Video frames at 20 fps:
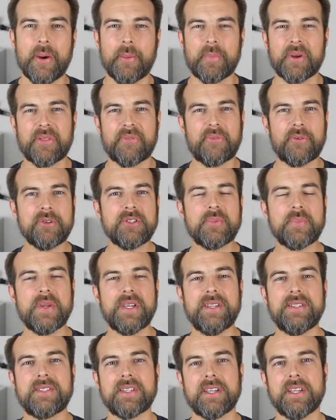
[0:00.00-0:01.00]
But the first
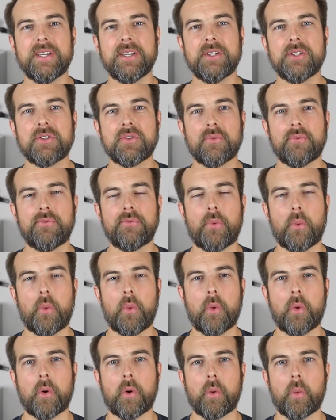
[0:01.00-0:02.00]
piece is
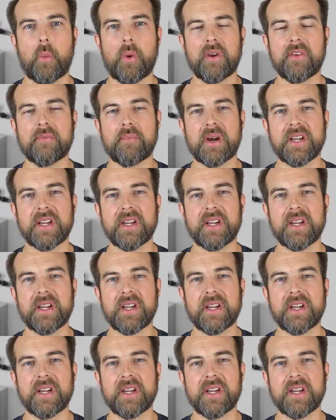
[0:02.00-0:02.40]
for one of